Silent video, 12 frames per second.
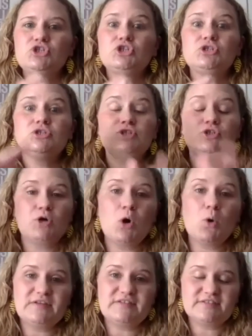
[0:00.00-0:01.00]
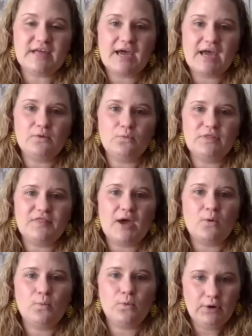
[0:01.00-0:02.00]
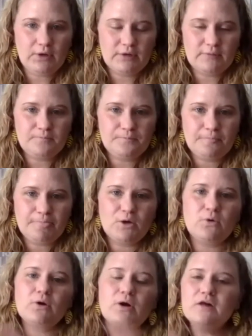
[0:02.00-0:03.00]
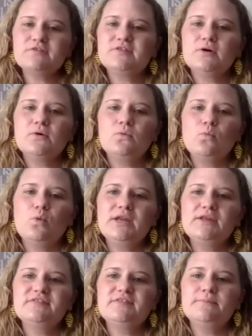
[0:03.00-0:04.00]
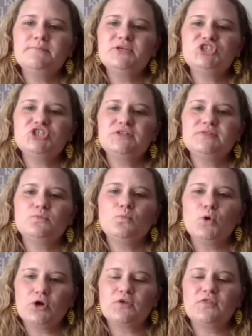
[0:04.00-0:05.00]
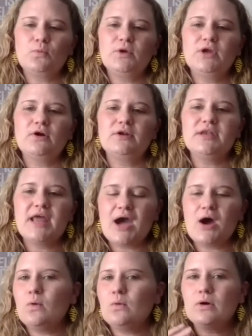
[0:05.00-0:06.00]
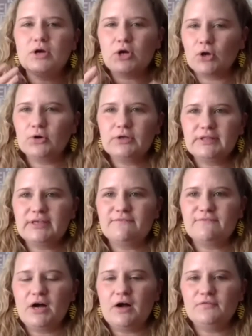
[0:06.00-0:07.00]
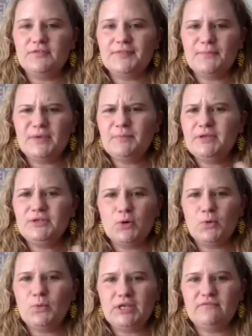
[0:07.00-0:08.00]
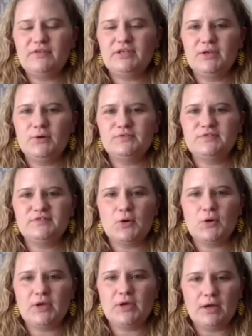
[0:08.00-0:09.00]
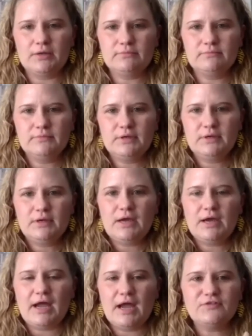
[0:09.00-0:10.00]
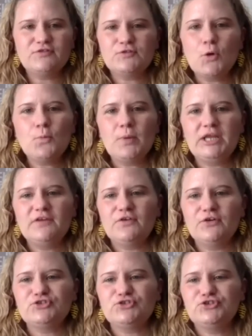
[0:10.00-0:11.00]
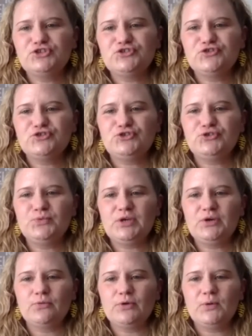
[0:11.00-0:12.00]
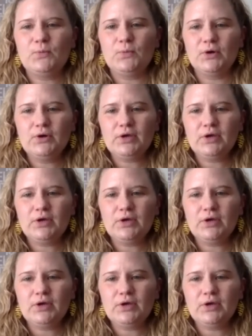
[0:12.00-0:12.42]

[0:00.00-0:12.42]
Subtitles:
to coincide with that work? Or also, what is the mission work that we are now currently involved in that maybe no one even knows is going on? So many of our churches are doing great work